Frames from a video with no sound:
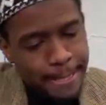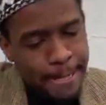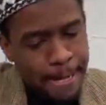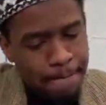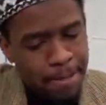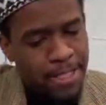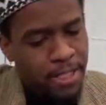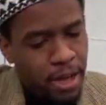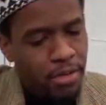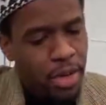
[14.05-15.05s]
That's a
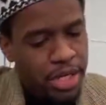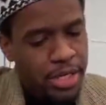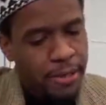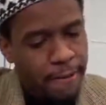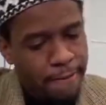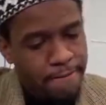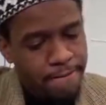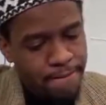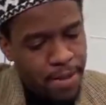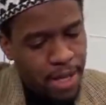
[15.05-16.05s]
tough question.
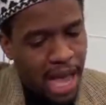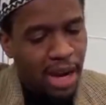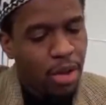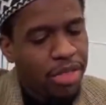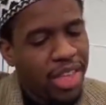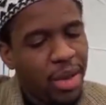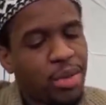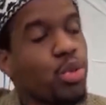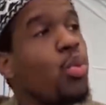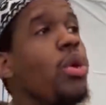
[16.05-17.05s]
I don't think it
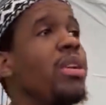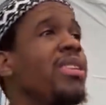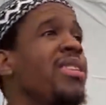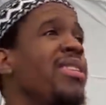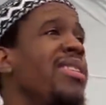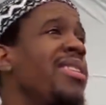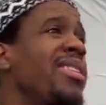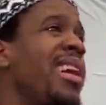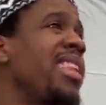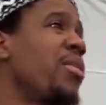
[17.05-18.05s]
was one.
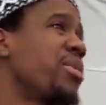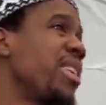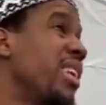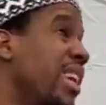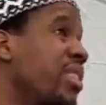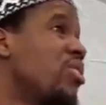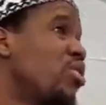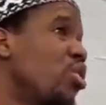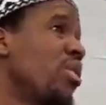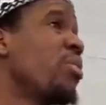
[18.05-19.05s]
I think it was at least
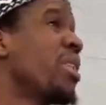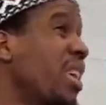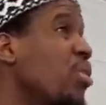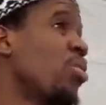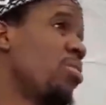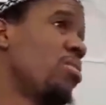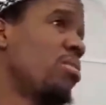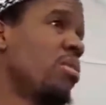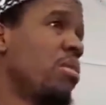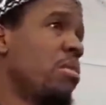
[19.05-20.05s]
two that were equal.
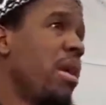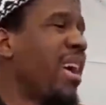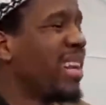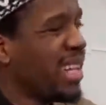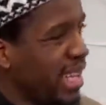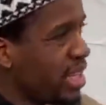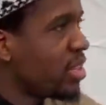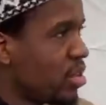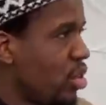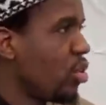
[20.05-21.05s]
At
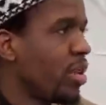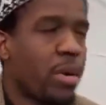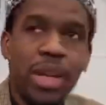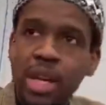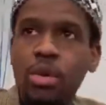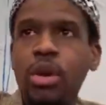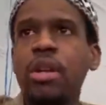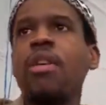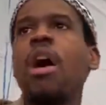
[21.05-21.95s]
least two that were equal, and